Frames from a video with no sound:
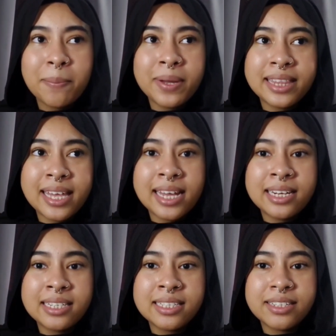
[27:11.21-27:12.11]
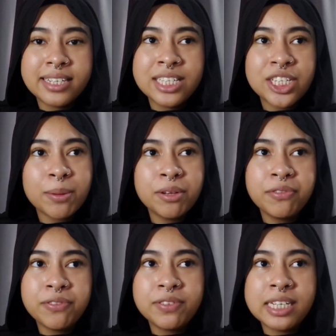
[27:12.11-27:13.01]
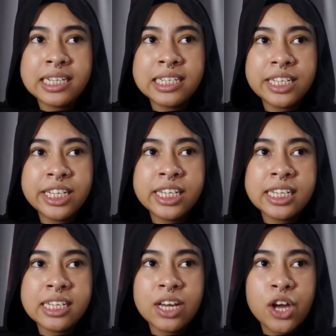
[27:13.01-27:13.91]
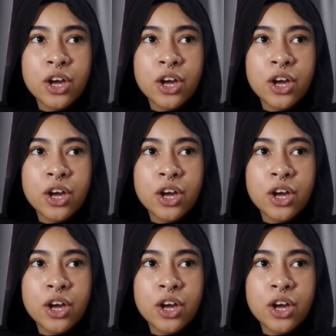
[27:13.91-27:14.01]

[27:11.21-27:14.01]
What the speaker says: but then in chapter 15 he